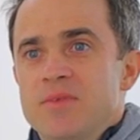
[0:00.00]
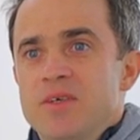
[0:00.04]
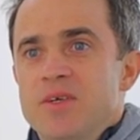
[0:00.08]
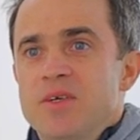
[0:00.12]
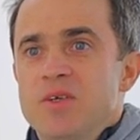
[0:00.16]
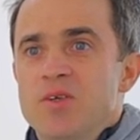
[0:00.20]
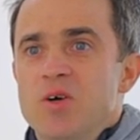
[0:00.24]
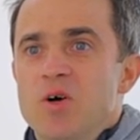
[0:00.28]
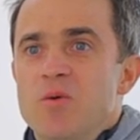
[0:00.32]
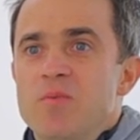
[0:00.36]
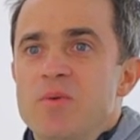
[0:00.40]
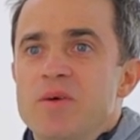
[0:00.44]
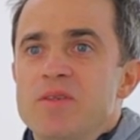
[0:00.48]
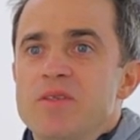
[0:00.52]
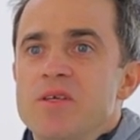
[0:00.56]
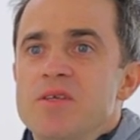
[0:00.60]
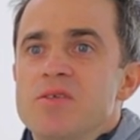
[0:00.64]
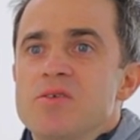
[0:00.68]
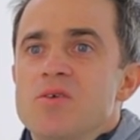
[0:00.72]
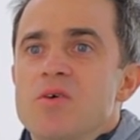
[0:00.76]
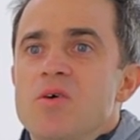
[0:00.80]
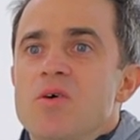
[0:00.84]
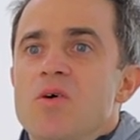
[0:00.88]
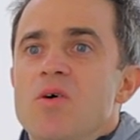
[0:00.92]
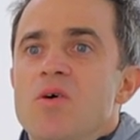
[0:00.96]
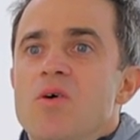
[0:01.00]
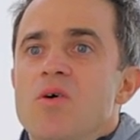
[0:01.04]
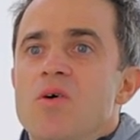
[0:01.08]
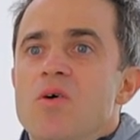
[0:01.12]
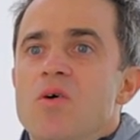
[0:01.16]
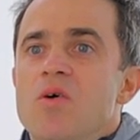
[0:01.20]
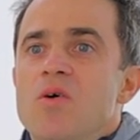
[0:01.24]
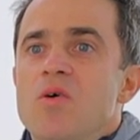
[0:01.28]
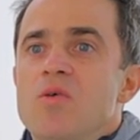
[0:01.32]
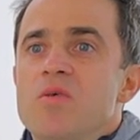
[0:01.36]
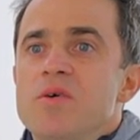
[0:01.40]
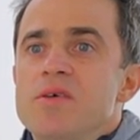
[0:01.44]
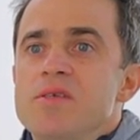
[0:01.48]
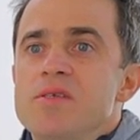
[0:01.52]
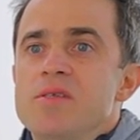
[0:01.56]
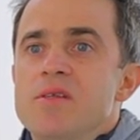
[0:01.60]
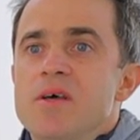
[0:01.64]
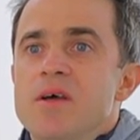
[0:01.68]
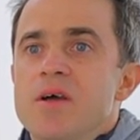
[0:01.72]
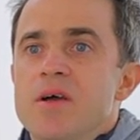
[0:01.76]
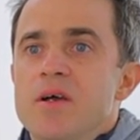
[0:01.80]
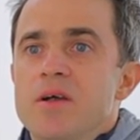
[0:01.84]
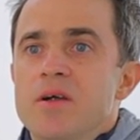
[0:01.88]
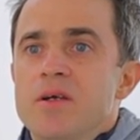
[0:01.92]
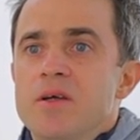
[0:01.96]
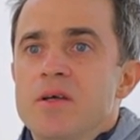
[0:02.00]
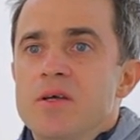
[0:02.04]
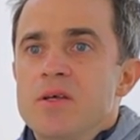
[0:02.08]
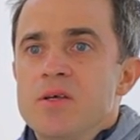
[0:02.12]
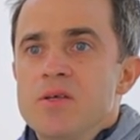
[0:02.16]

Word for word: you know, but that's always there.